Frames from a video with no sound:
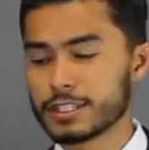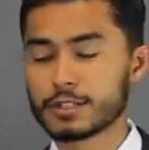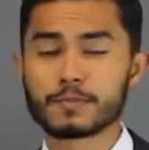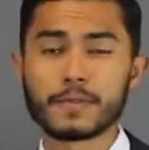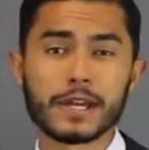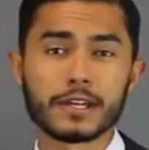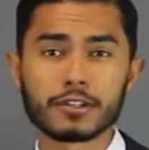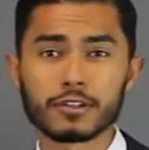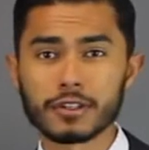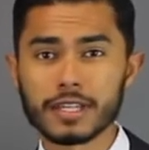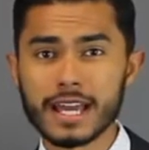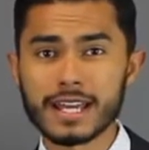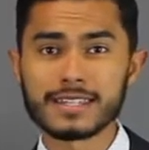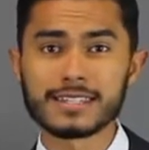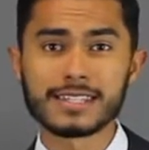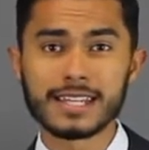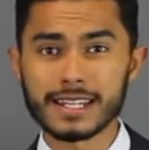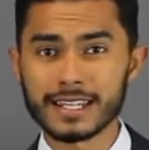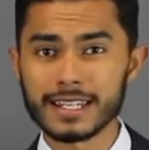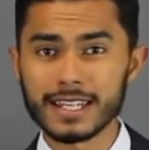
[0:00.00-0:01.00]

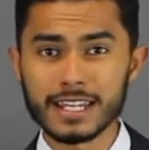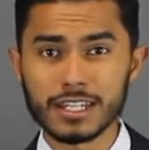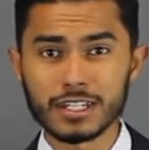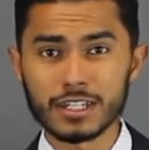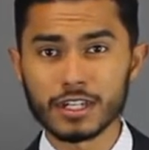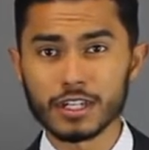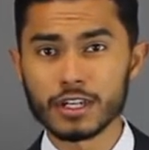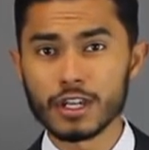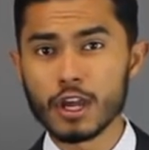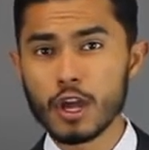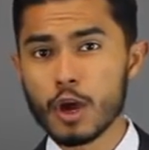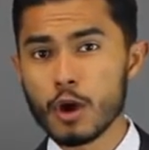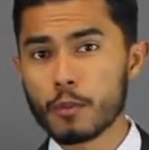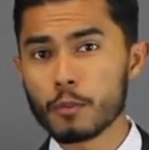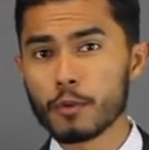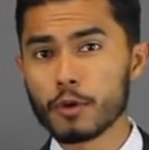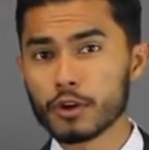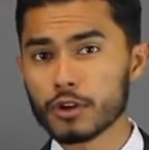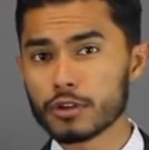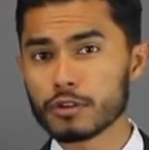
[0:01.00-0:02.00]
specialized technician
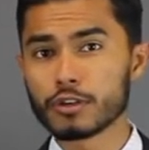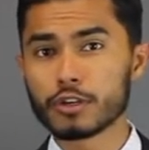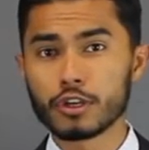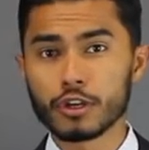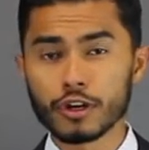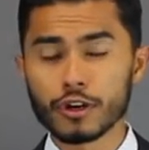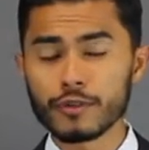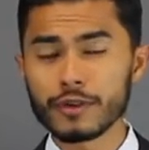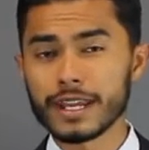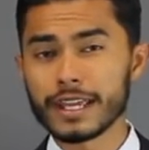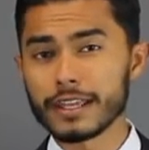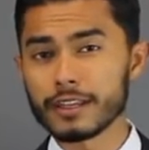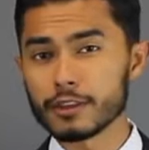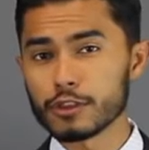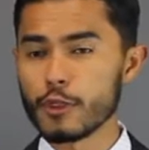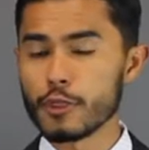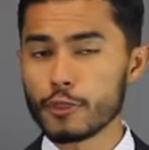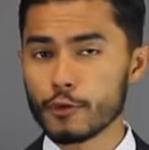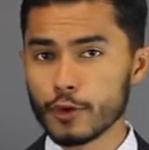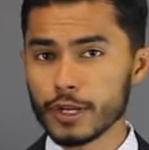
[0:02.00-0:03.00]
will curate
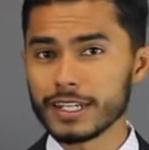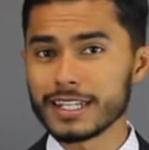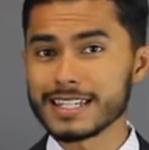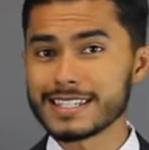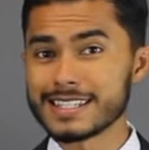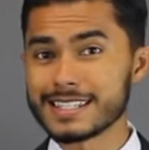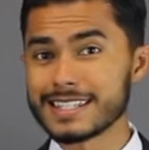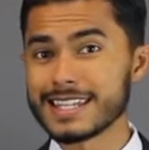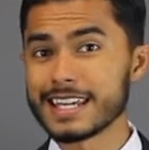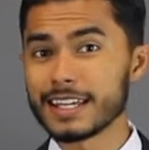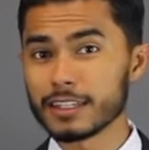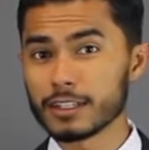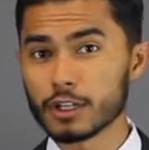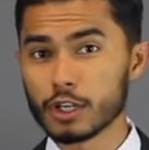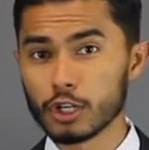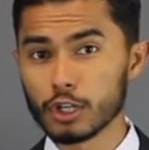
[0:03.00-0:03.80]
three distinct